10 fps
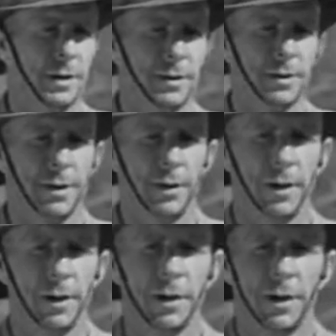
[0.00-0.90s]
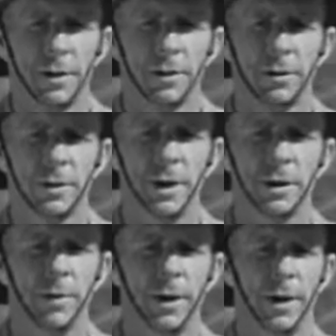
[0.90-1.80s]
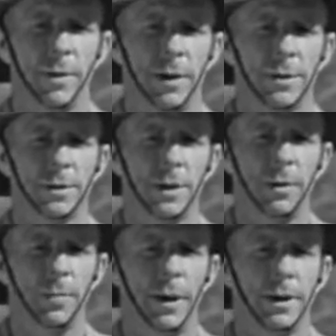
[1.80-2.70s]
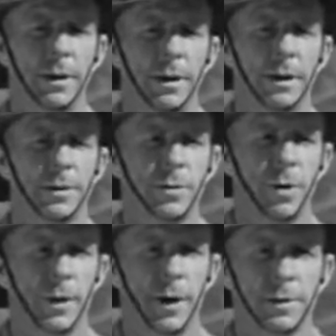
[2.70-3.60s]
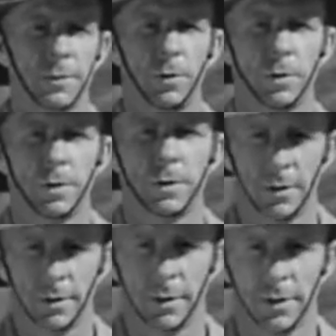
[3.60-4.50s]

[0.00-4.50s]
is necessary to successfully enable us to take part in destroying the Axis forces.